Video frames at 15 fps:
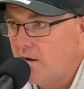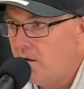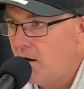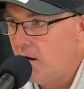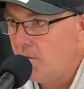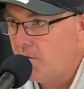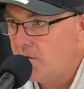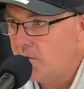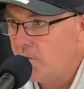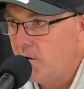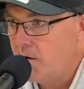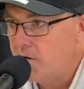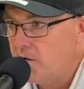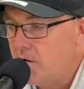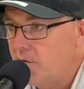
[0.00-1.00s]
time and
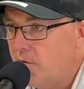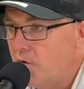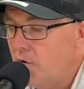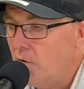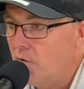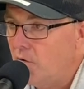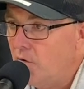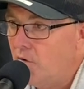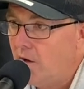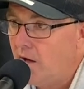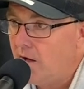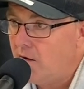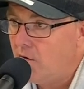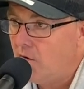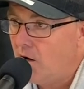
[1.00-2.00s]
space. And if you don't do
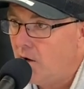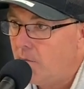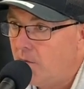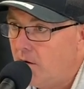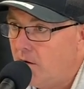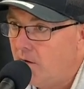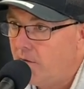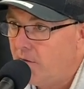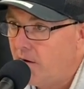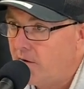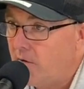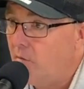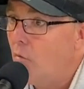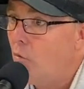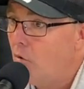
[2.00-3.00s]
that, you're not being
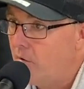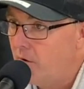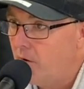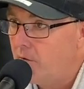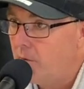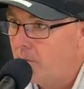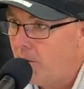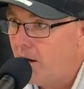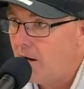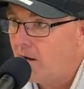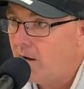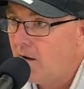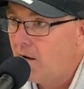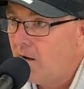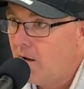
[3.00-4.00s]
effective without the puck,
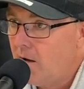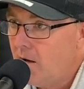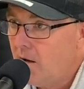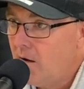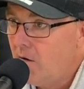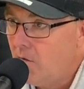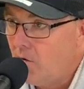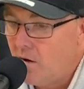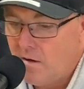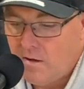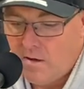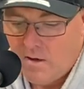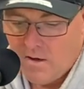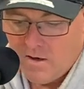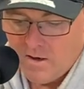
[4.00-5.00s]
yeah. right?
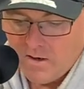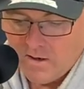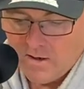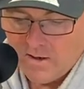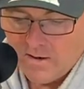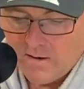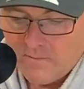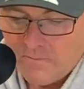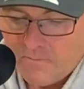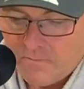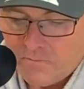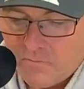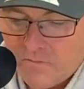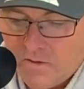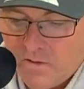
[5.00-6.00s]
Um,
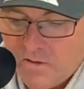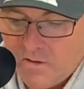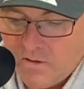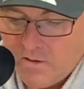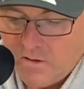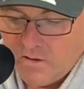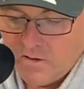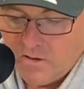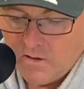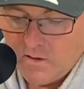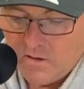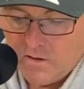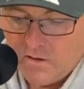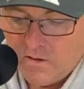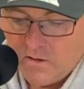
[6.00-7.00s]

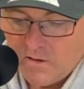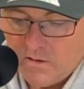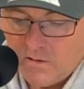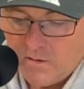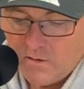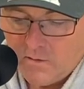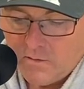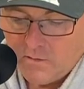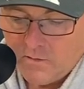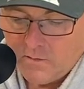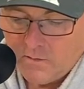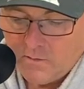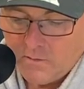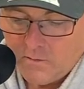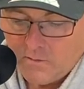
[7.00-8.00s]

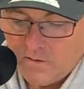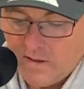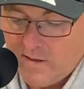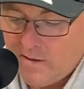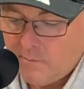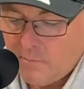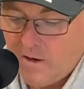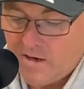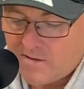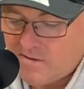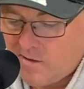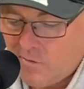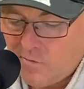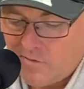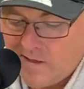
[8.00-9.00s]
uh, getting pucks
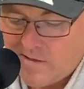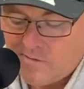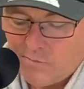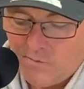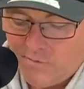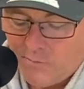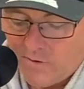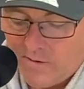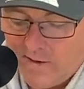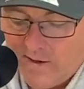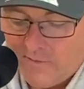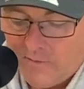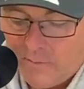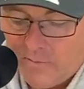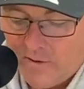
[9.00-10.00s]
out. That's when, you
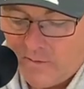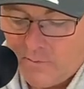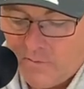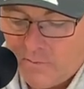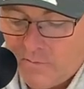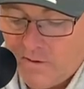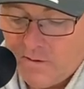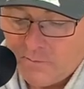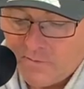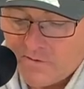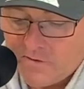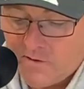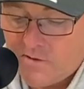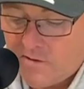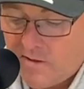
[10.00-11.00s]
have the puck, but being in
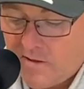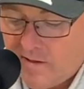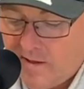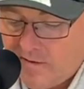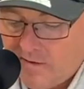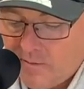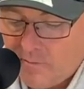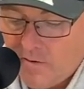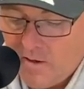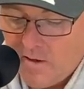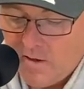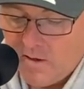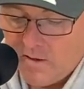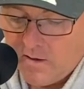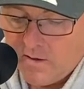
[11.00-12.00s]
position to get them,
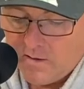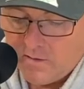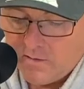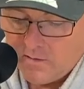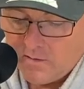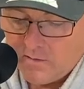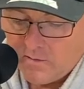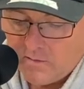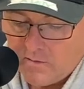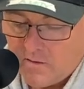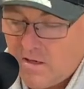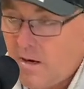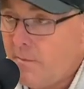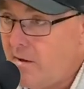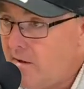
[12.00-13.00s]
uh,
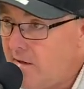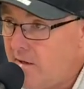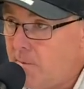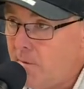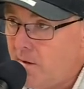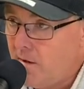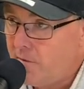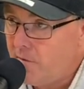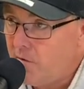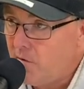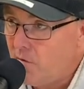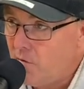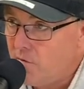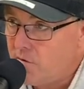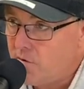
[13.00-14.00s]
coming deep enough in
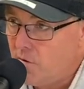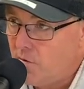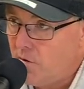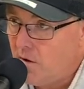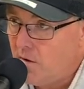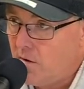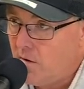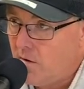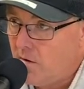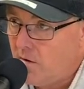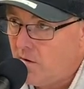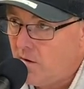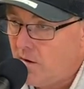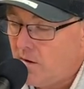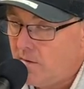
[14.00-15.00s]
your own zone on
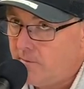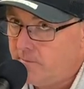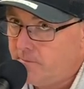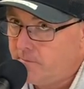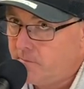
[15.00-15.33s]
on um,